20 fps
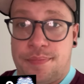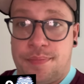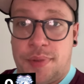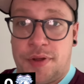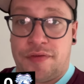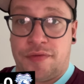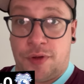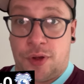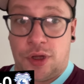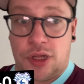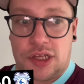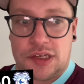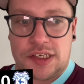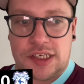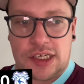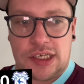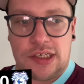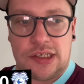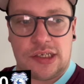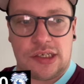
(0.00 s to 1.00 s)
before the
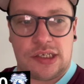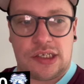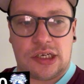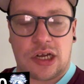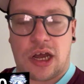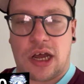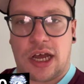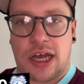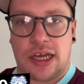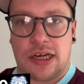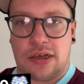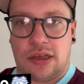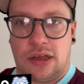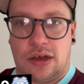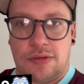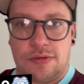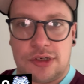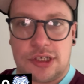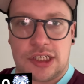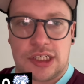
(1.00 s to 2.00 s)
season started. A
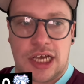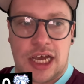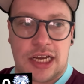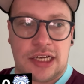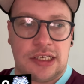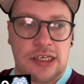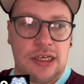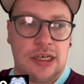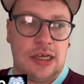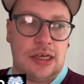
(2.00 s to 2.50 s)
lot was said